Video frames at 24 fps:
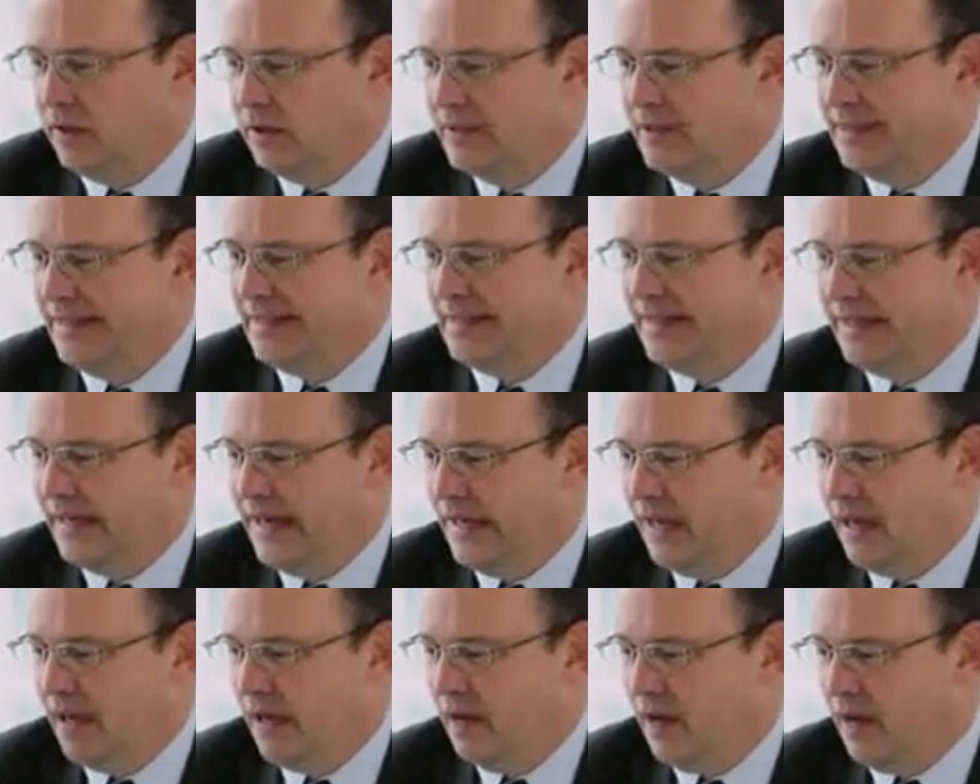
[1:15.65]

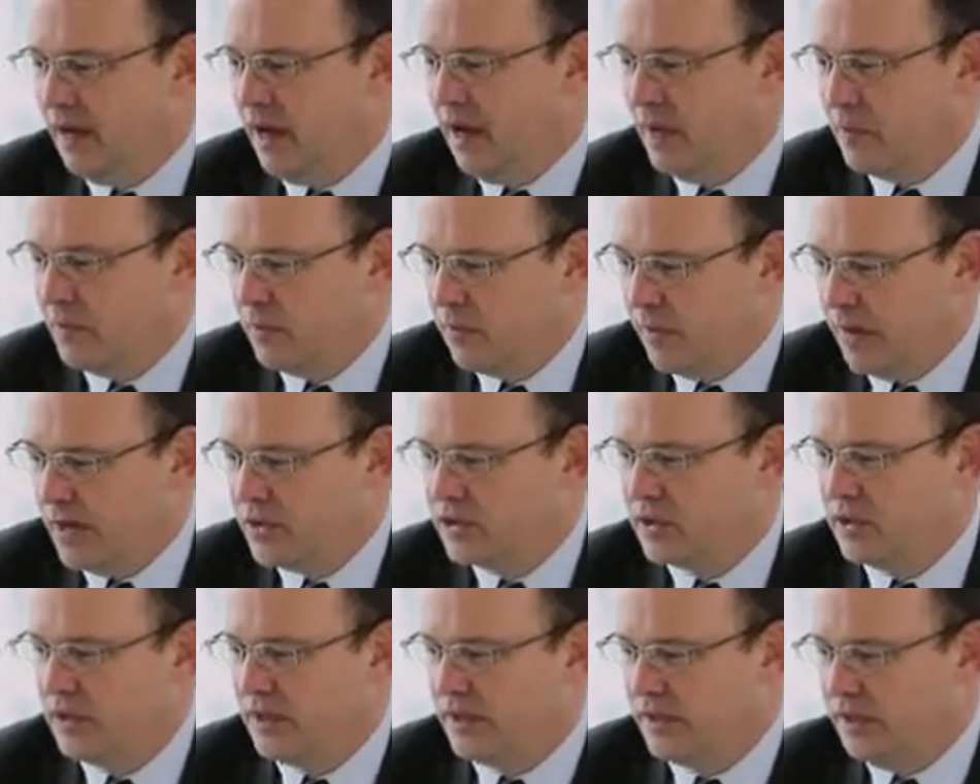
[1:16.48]
existing
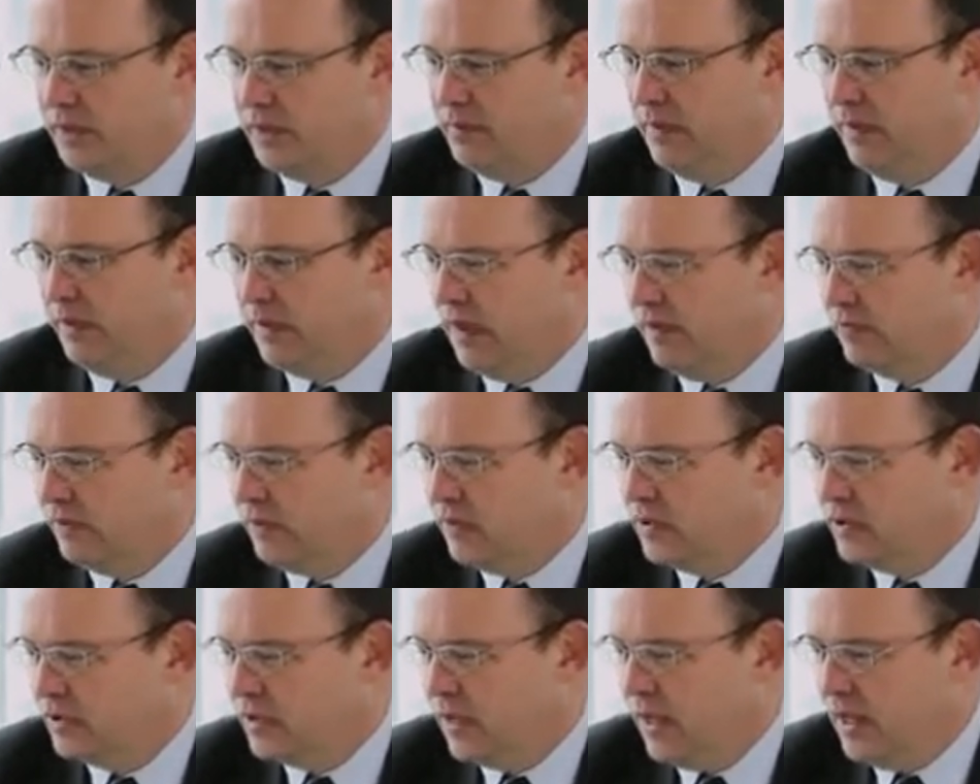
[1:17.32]
operation that can be
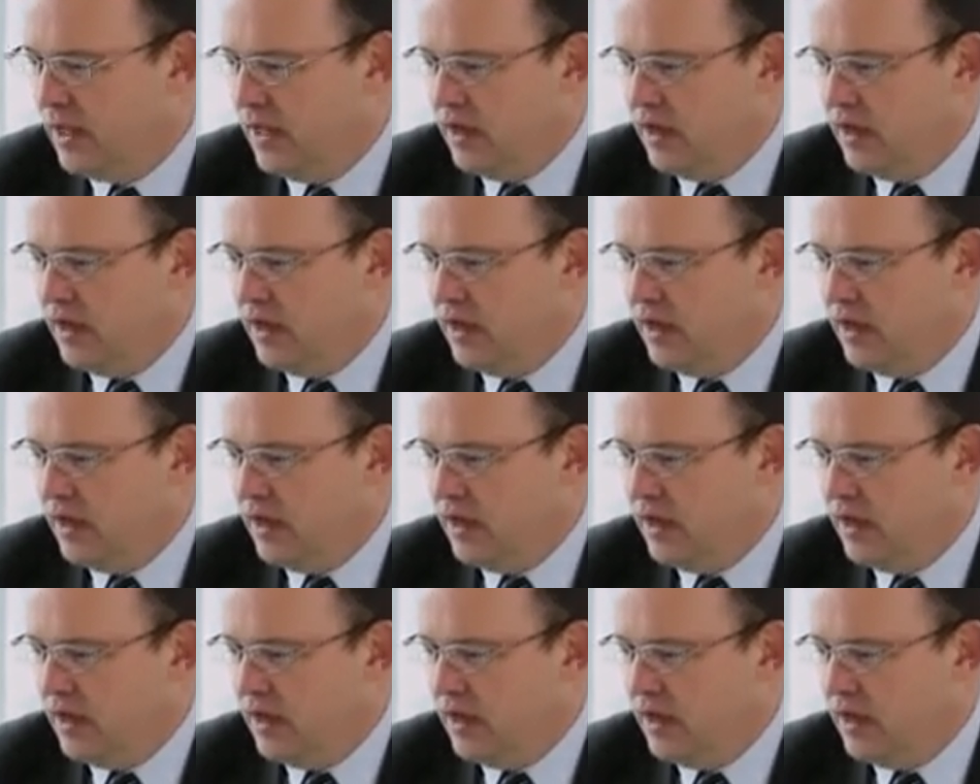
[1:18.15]
leveraged,